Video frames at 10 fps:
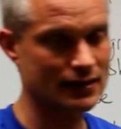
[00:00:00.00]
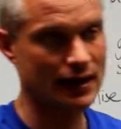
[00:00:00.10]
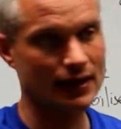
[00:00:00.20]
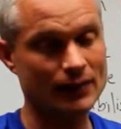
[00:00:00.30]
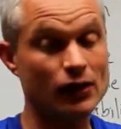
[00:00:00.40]

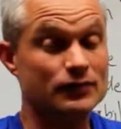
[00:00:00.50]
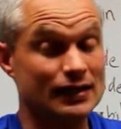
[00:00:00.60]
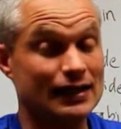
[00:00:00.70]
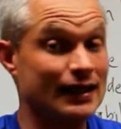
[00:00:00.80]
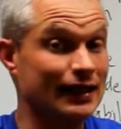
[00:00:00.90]
helps
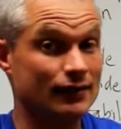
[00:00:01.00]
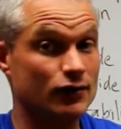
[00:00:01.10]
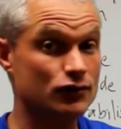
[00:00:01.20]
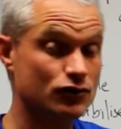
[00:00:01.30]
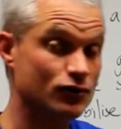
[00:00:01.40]
connect
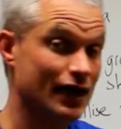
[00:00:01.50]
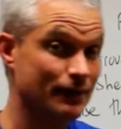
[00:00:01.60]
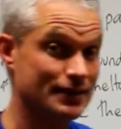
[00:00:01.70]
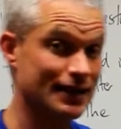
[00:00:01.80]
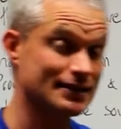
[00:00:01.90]
those two
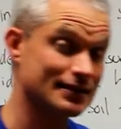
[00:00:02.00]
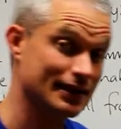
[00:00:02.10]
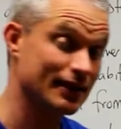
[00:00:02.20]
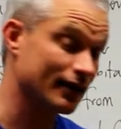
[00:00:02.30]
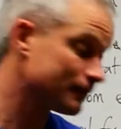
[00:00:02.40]
habitats
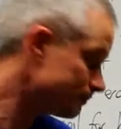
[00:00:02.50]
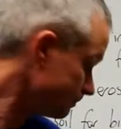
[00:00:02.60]
together.